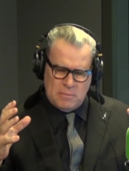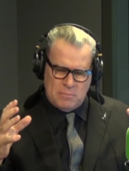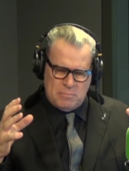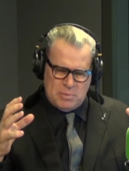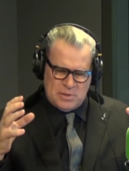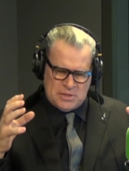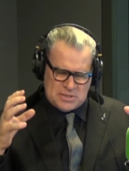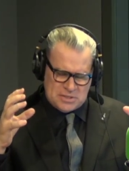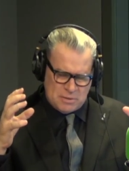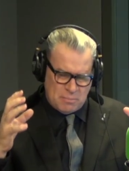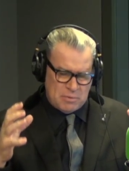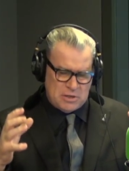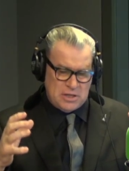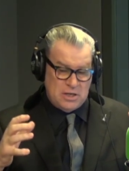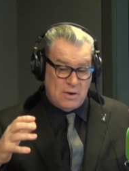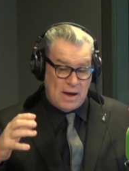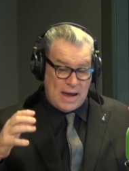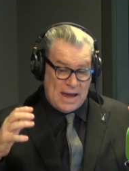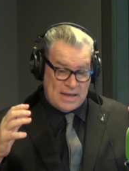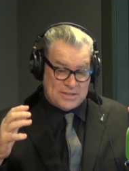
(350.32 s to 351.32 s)
but somebody
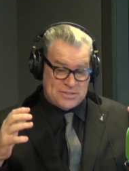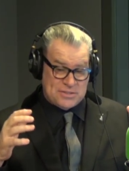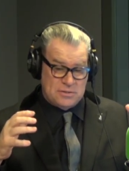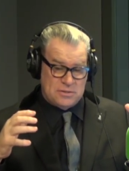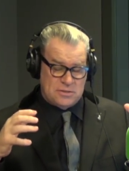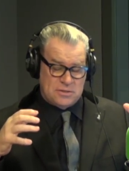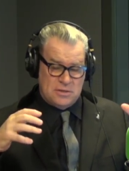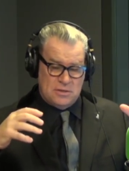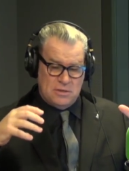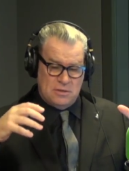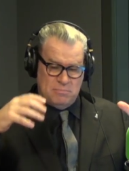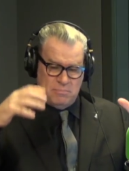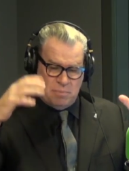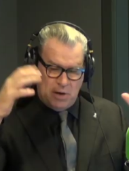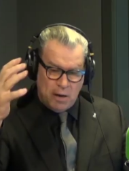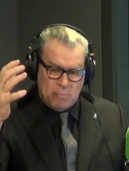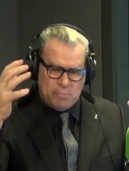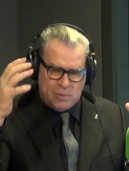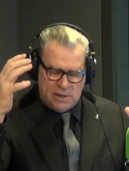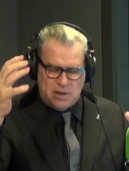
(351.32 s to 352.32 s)
who hasn't
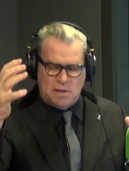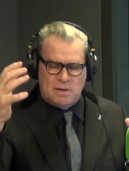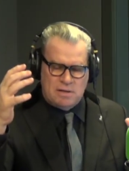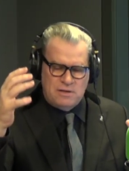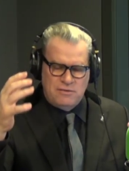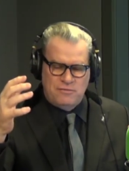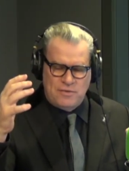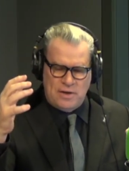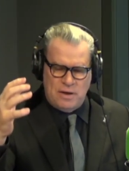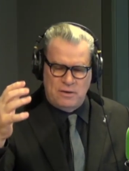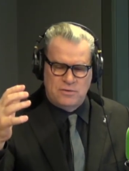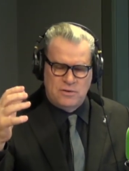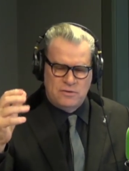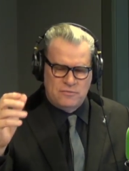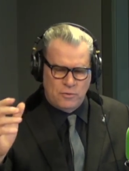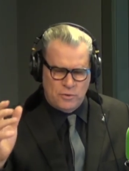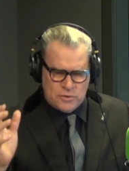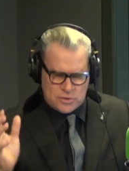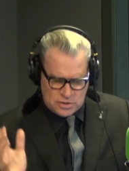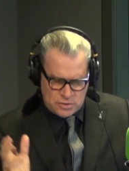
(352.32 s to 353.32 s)
publicly found her
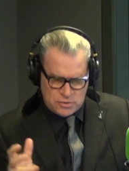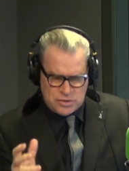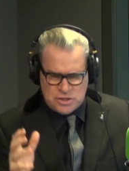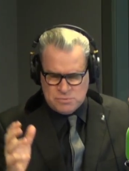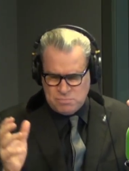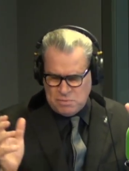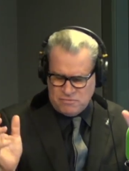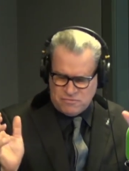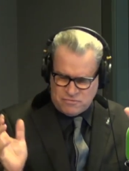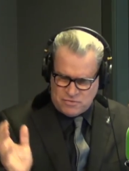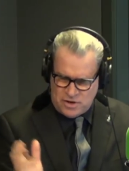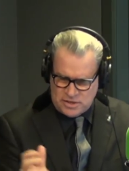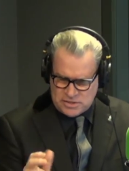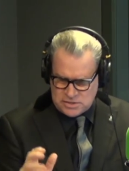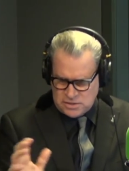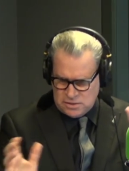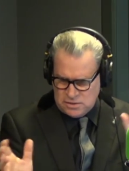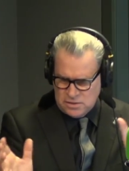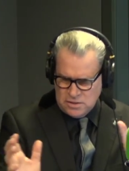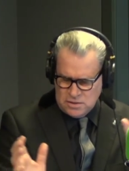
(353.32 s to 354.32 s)
voice, although she's been
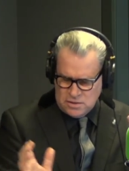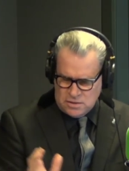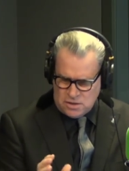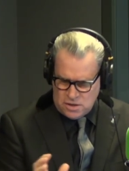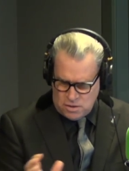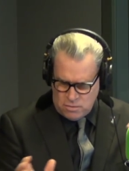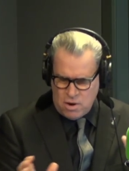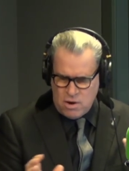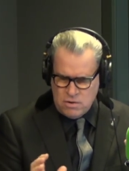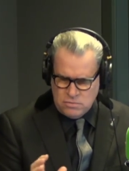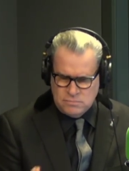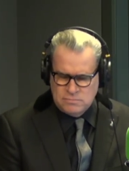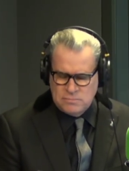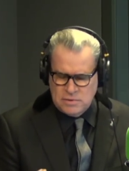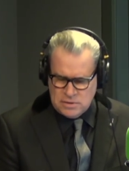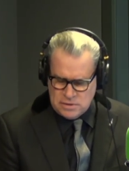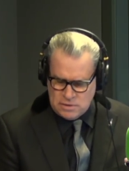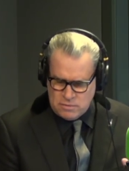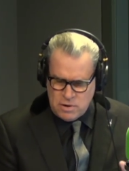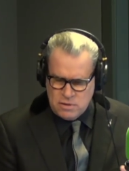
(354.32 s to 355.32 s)
fighting her own
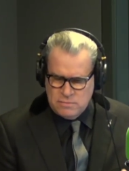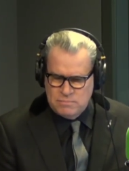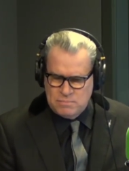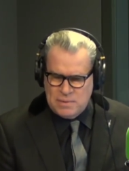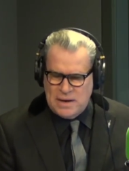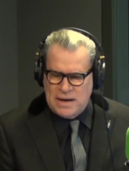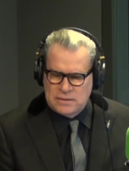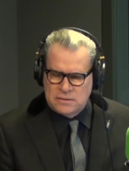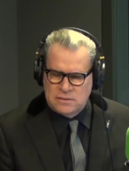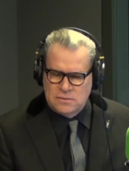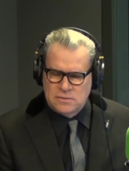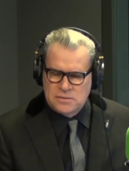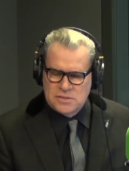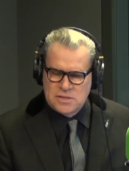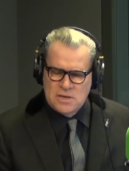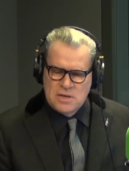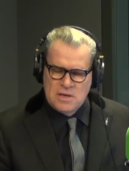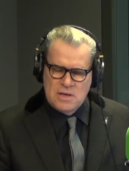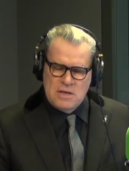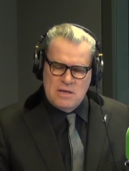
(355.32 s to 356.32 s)
her own battles.
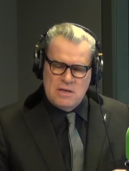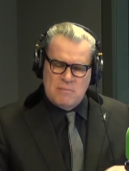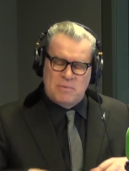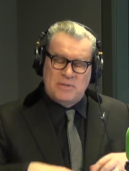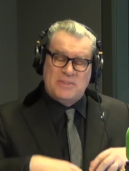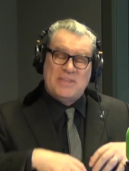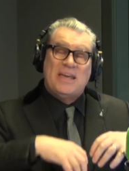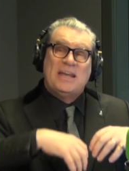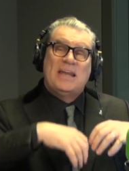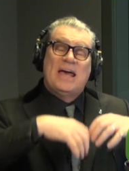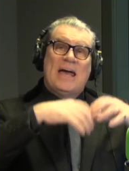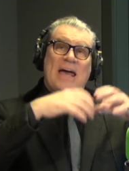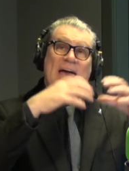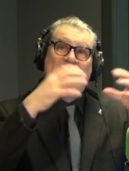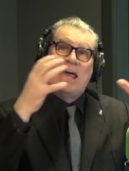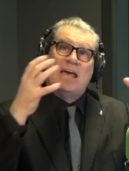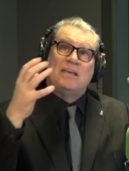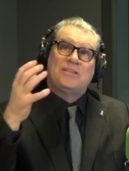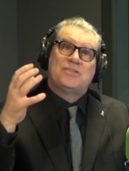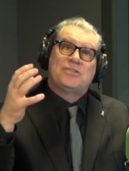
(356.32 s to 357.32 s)
But then
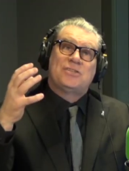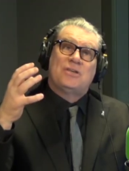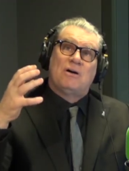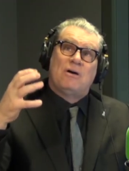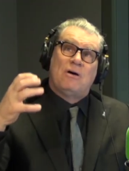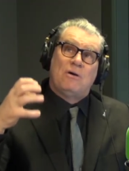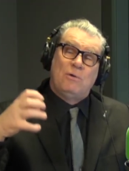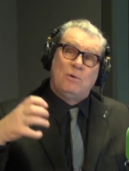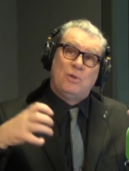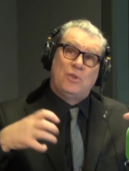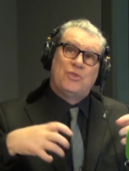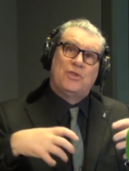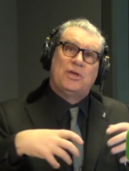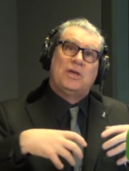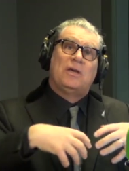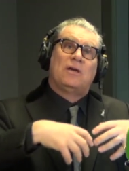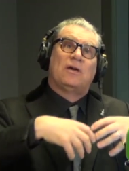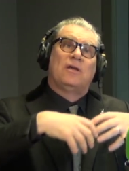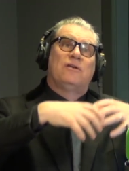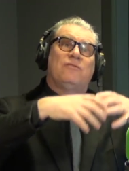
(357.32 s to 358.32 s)
as the whole
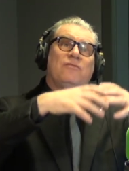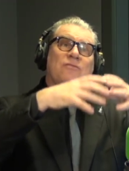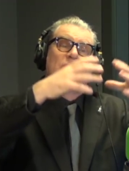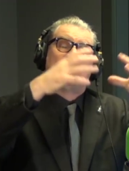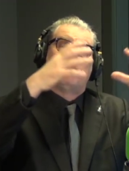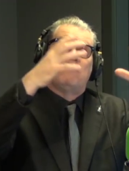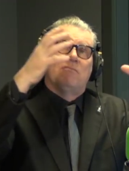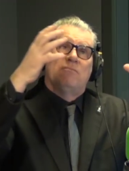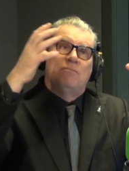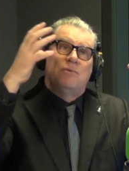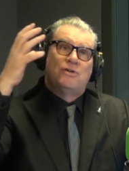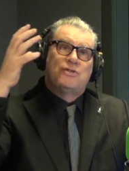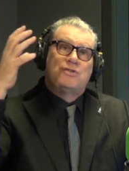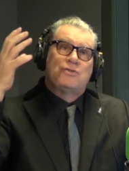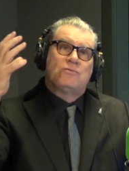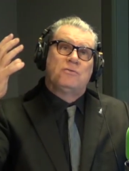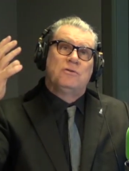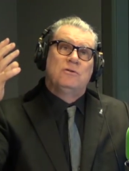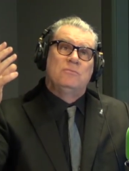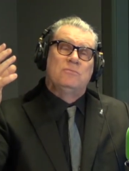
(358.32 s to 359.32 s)
thing kind of
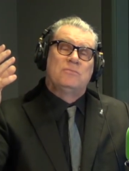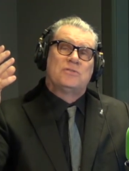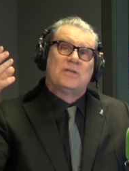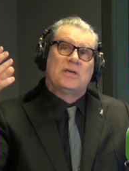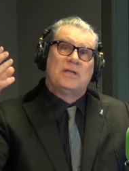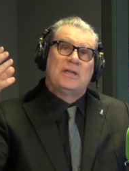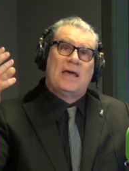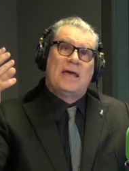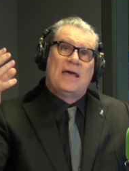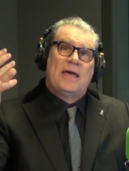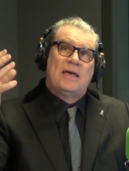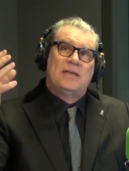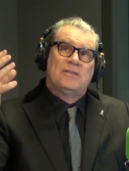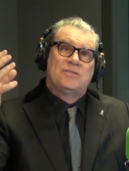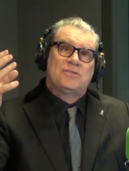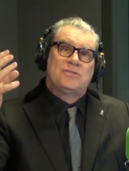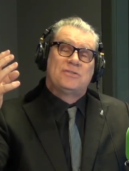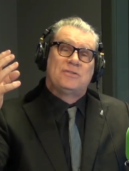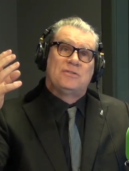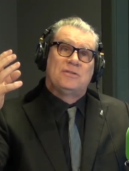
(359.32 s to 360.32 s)
mushrooms and
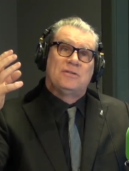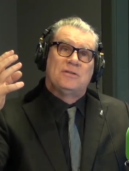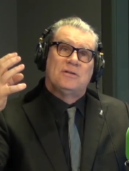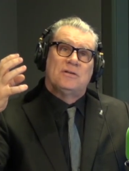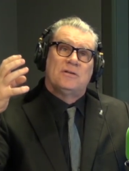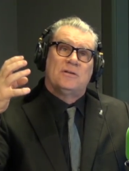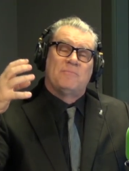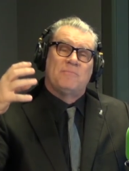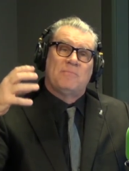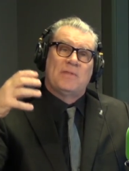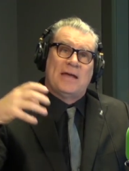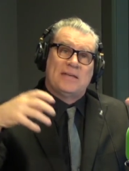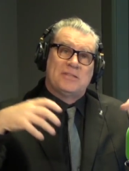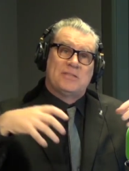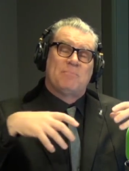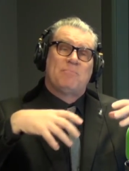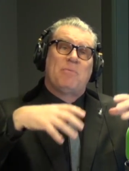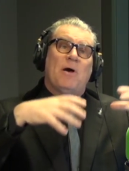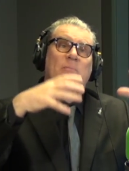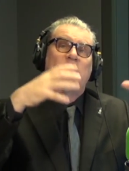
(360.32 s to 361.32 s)
as the as
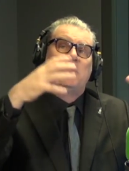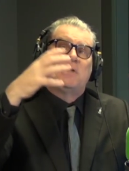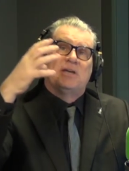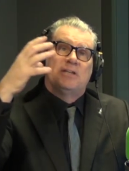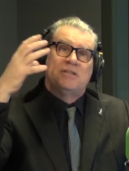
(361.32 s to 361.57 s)
the public